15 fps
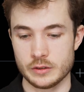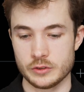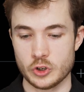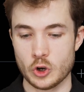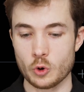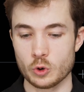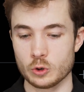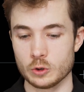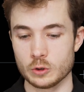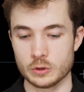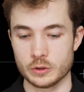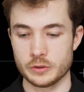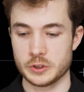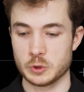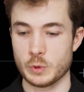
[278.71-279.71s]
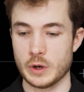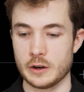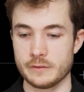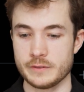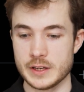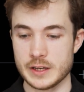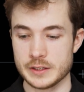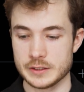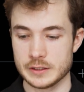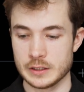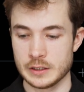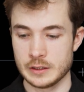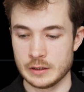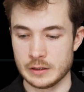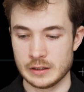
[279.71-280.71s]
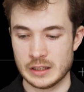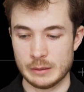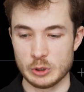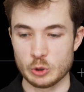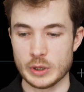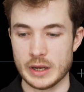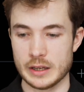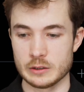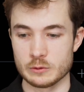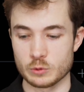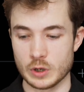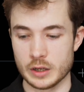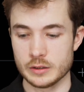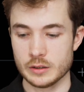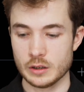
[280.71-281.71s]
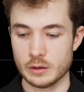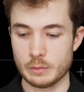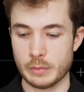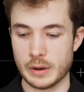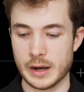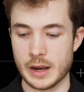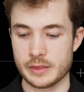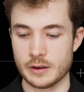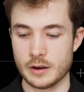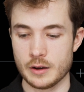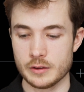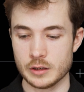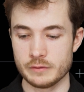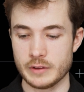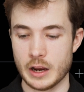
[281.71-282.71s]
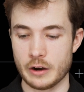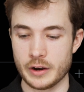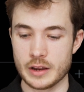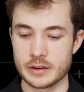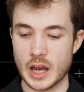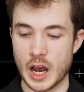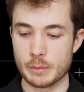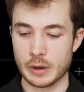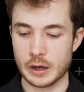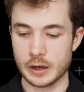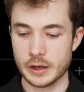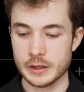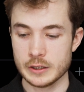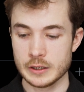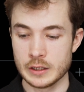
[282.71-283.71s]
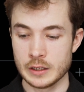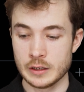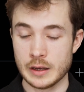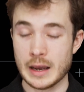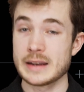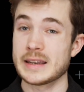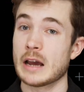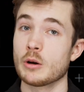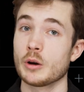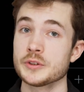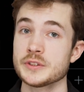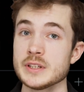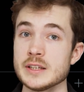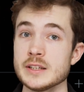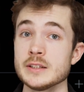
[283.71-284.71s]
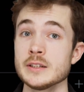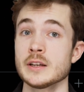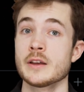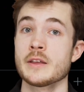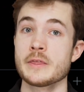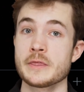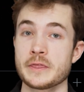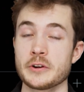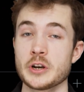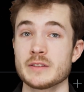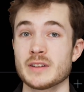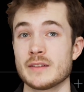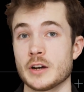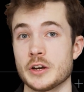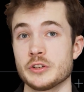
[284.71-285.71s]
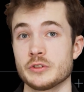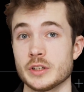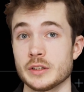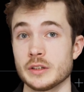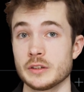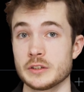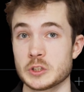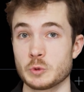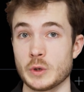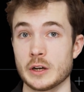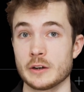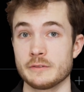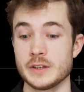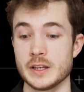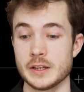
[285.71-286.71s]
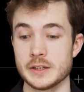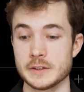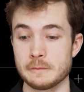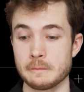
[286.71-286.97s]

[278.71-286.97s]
Total square feet. Let me go ahead and run Python of area.py, and now I'll see thirty-five hundred square feet.